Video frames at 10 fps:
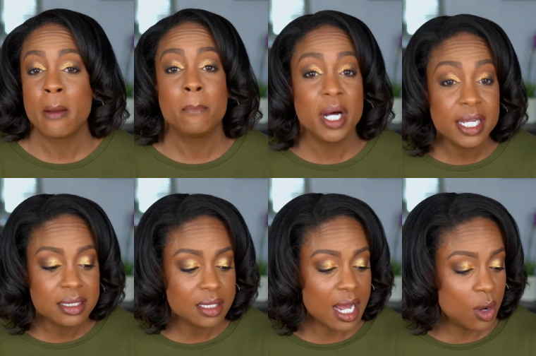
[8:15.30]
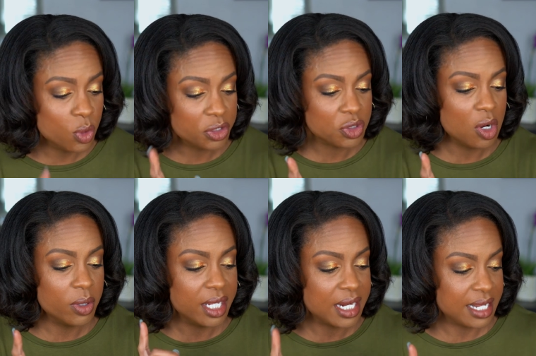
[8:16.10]
But I will throw
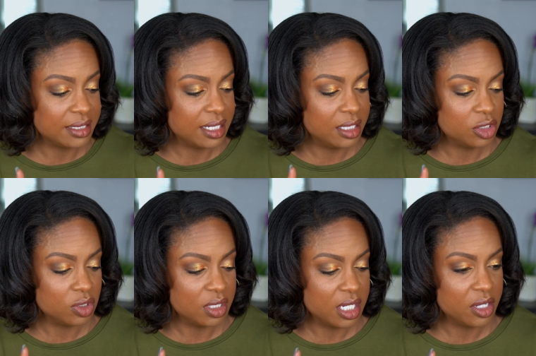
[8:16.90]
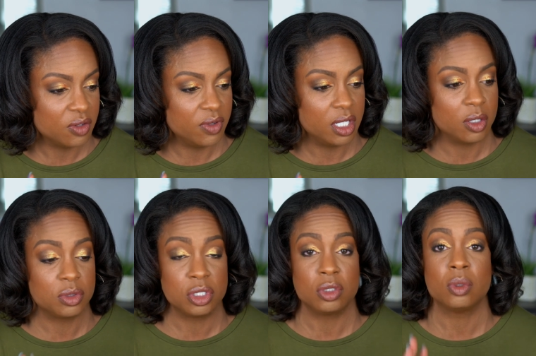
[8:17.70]
in, I said this during the other video
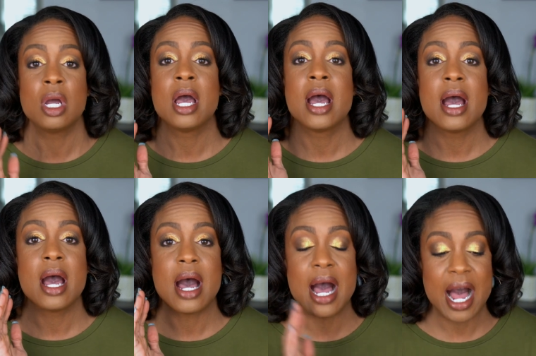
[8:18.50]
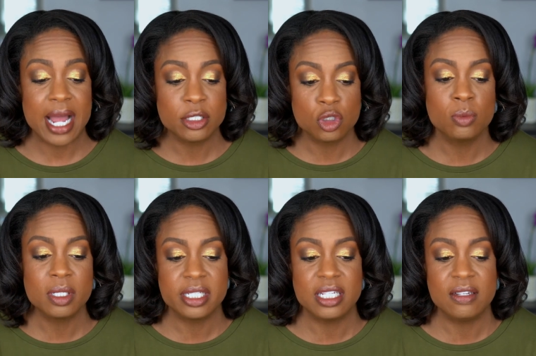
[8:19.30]
too. I do
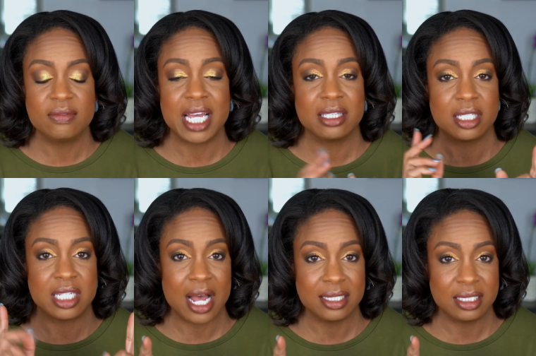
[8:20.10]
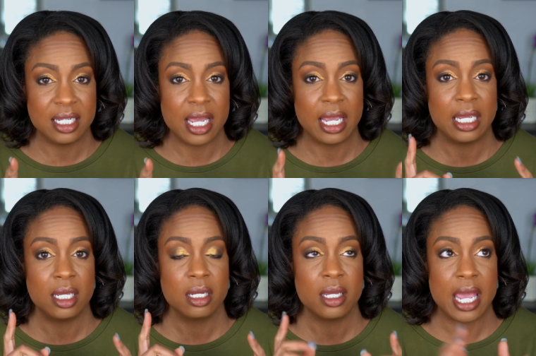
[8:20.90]
believe that the
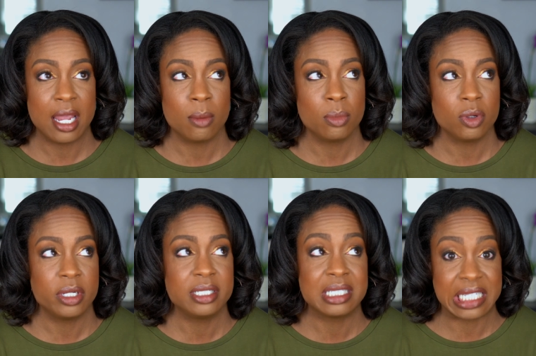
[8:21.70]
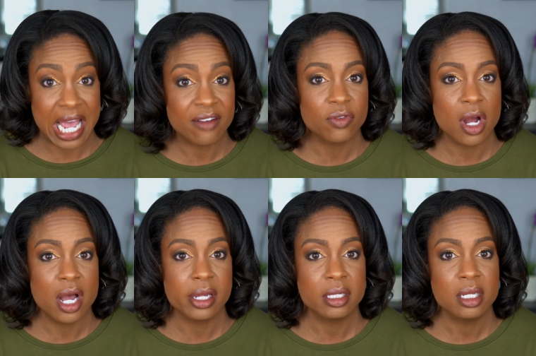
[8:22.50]
Dossier Ambery
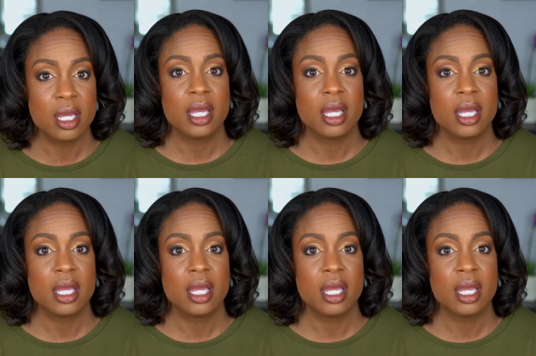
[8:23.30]
Saffron